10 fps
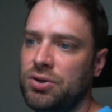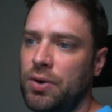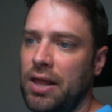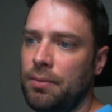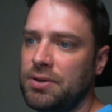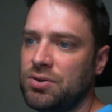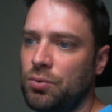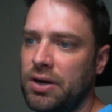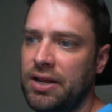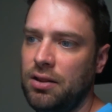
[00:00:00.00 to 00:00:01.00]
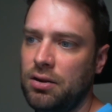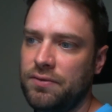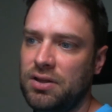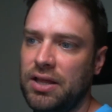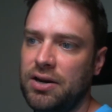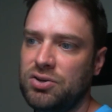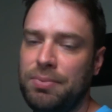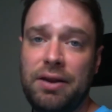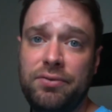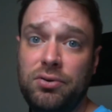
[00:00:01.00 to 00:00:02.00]
elemental, 1 Healer of the Glade. Enters
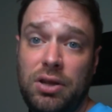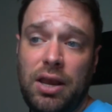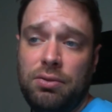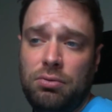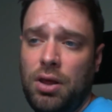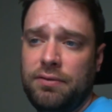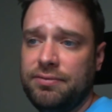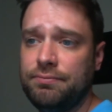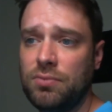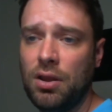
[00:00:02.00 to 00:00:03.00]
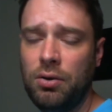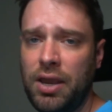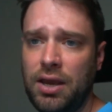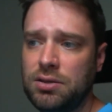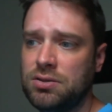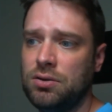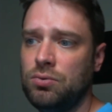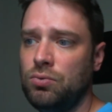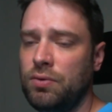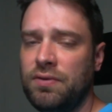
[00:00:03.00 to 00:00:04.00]
battlefield, gain 3 life. Okay, so
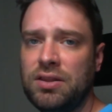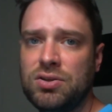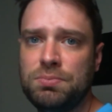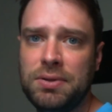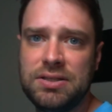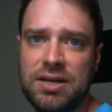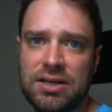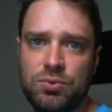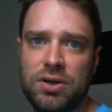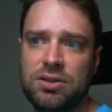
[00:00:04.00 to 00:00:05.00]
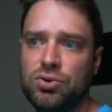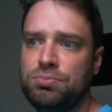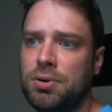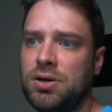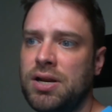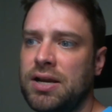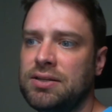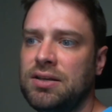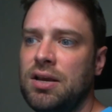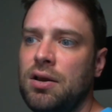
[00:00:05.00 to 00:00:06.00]
we've got those blitz decks, we've got those burn
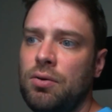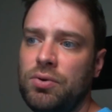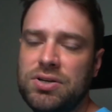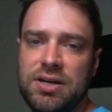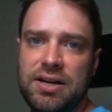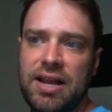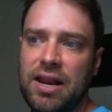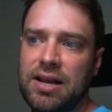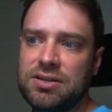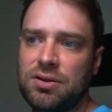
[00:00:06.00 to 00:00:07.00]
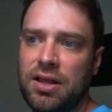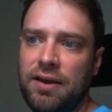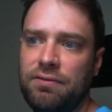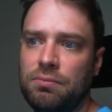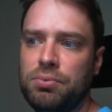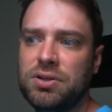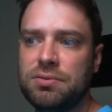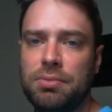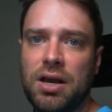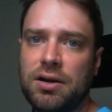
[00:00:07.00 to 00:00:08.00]
decks. We just need to gain extra life and put some
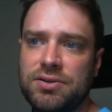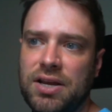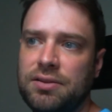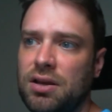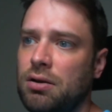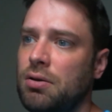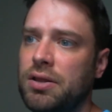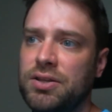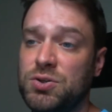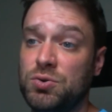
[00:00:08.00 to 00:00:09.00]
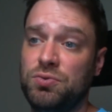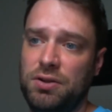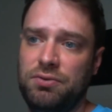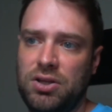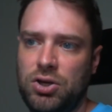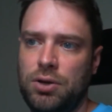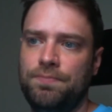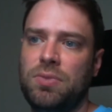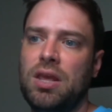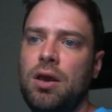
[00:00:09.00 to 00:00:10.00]
blockers out there. This is really good.
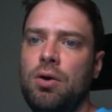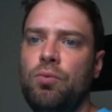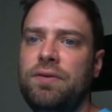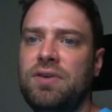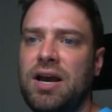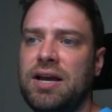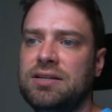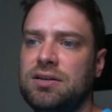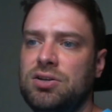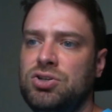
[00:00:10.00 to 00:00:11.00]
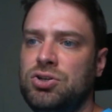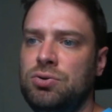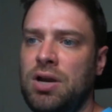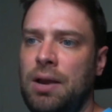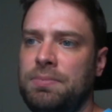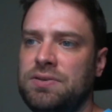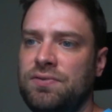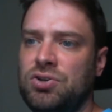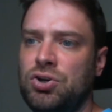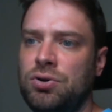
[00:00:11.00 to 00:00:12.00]
We've got 2 copies of
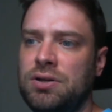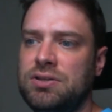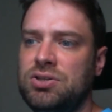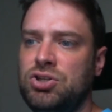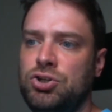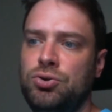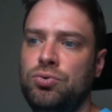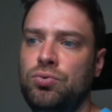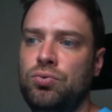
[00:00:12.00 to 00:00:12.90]
Endurance to